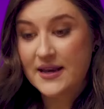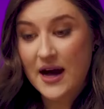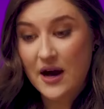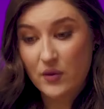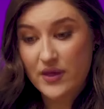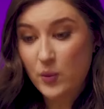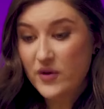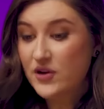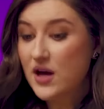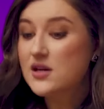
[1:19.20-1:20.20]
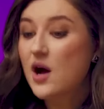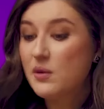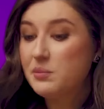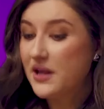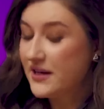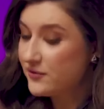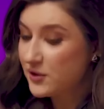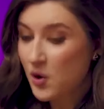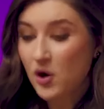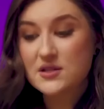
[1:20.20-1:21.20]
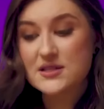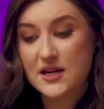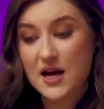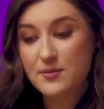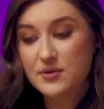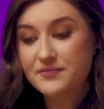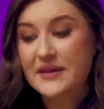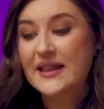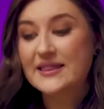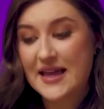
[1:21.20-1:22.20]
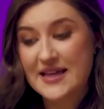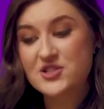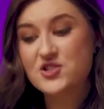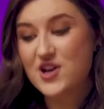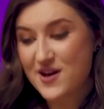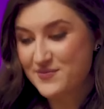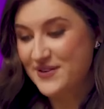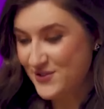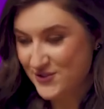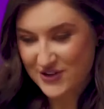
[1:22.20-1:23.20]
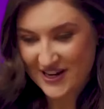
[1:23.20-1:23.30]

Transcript: Now that we've got our platform all set up, let's jump into